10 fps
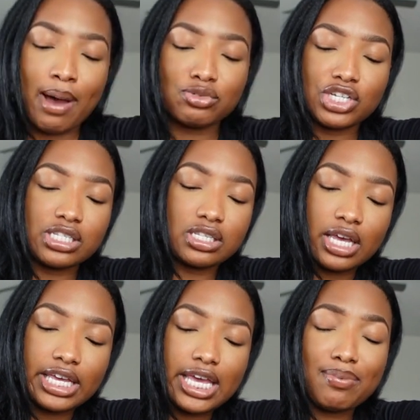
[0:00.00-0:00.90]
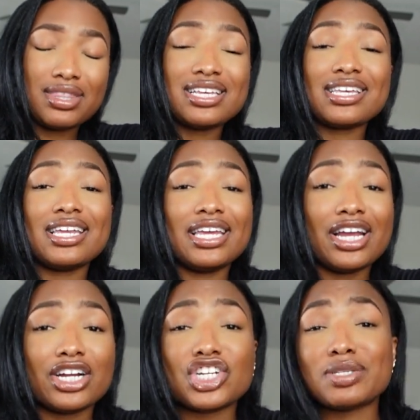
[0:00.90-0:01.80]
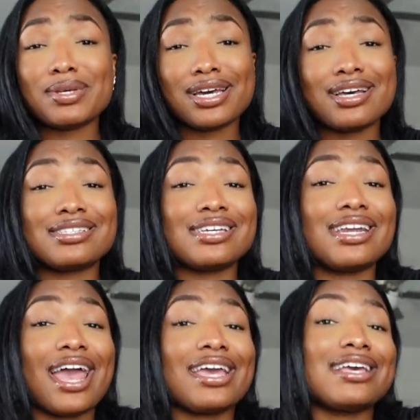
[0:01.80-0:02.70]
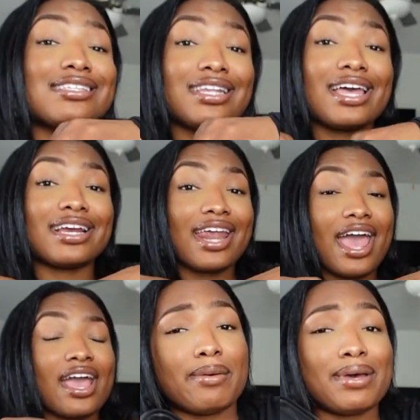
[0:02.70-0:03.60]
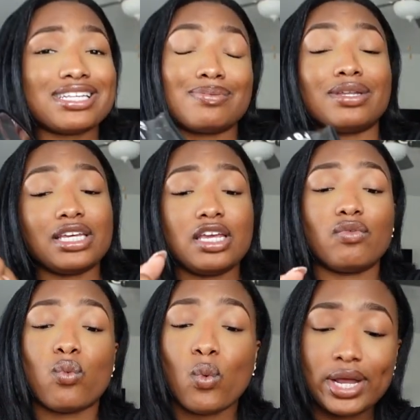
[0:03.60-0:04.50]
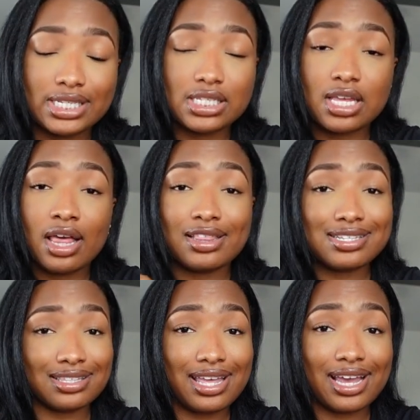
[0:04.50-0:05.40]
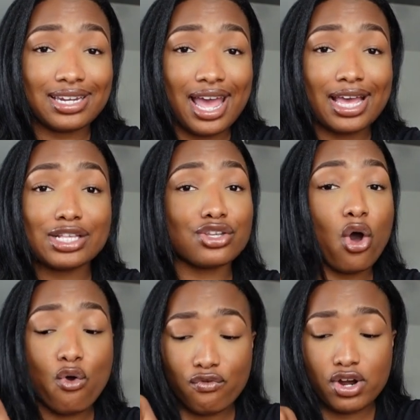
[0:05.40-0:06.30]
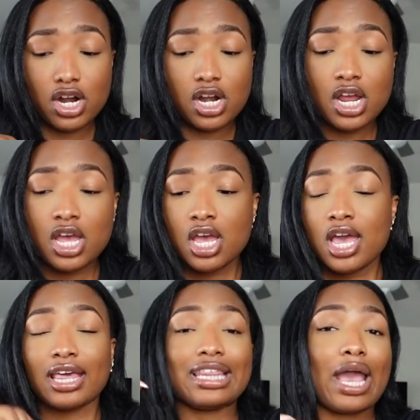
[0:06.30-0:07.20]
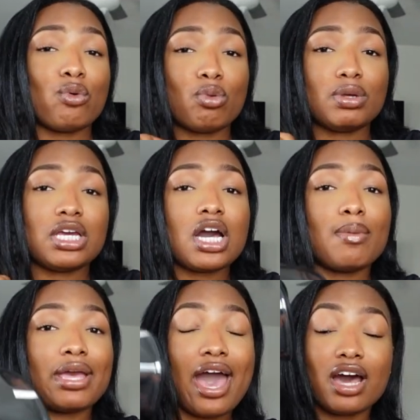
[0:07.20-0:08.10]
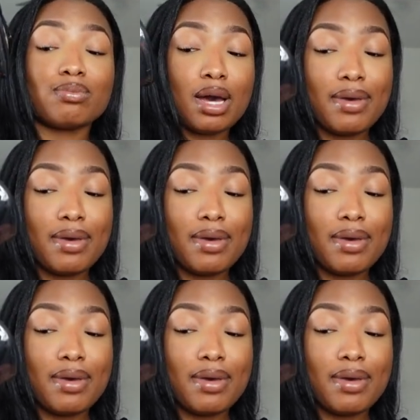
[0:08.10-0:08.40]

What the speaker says: I'm just keeping these in here just because today is a leg day, but best believe once this leg day is over, they will be coming out of my